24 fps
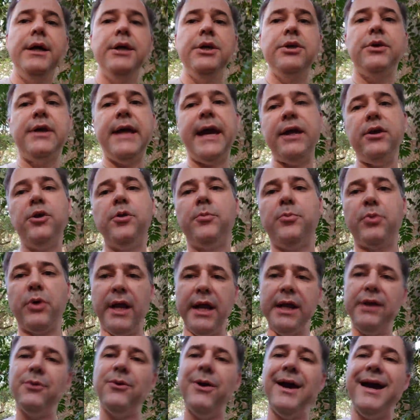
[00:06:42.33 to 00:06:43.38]
you get your
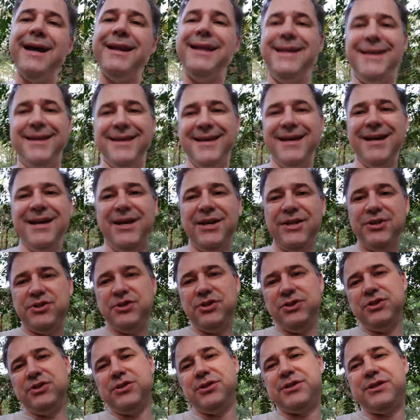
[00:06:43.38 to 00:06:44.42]
brain ready
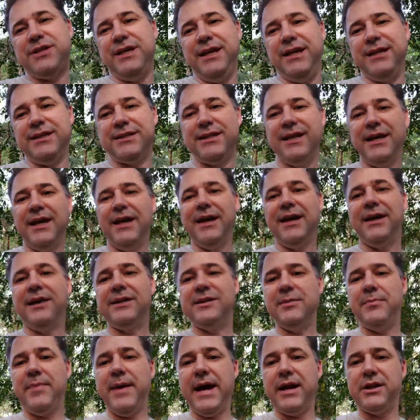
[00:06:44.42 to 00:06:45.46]
to do those things,
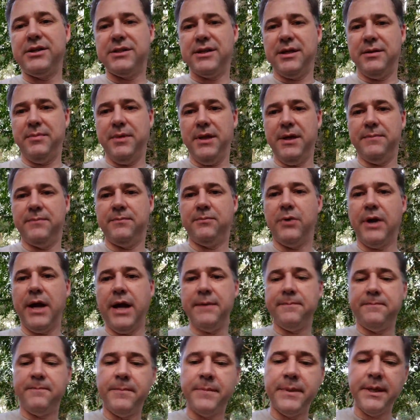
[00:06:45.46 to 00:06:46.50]
the better it's going to be,
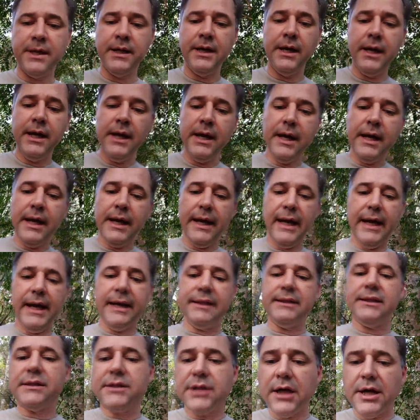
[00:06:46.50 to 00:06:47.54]
right?
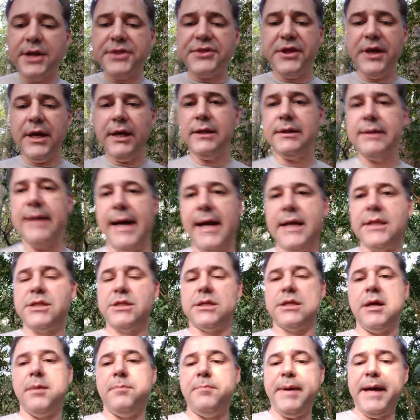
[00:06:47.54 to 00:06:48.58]
And the third thing
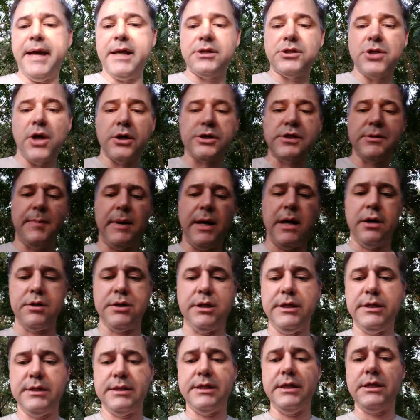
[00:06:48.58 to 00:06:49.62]
that Ben talks
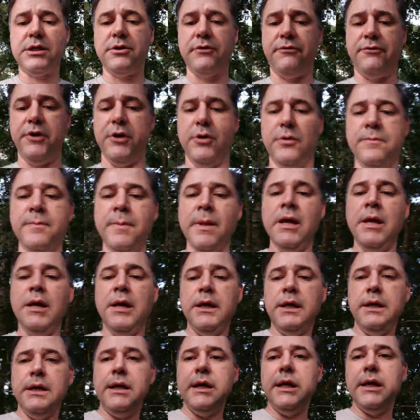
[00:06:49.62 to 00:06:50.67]
about in this interview
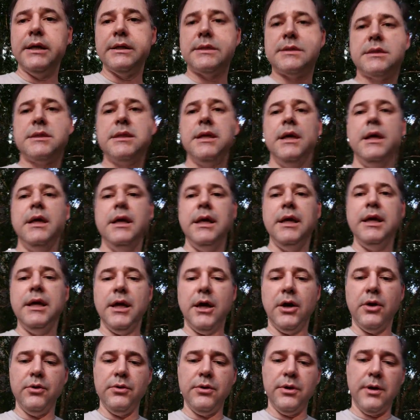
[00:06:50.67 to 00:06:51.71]
is
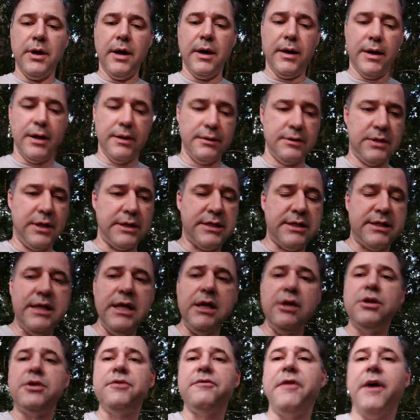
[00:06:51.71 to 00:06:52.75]
that
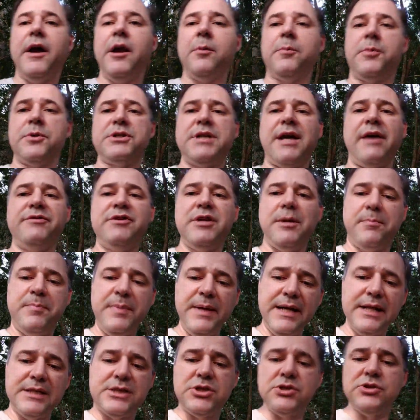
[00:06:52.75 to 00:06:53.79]
senior developers have the
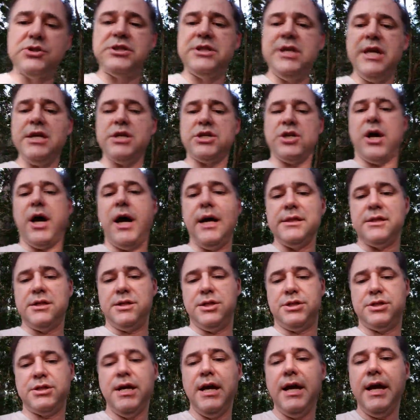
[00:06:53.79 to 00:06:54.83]
ability to teach
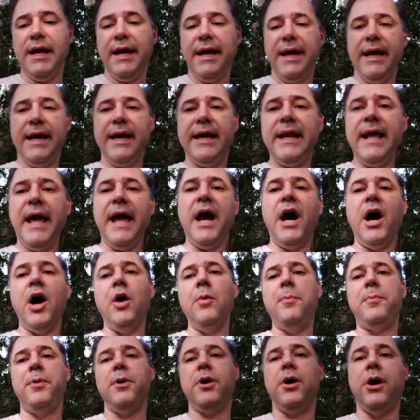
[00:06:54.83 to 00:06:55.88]
others and
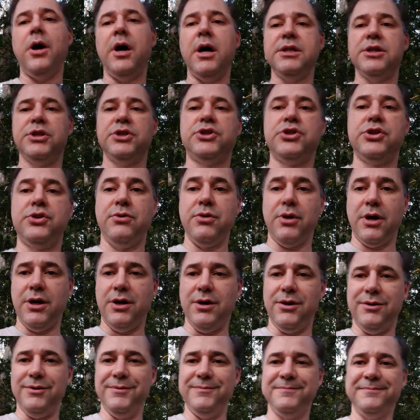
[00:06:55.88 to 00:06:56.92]
help others
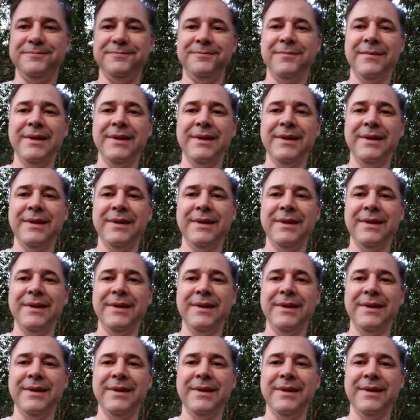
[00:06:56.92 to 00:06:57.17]
grow.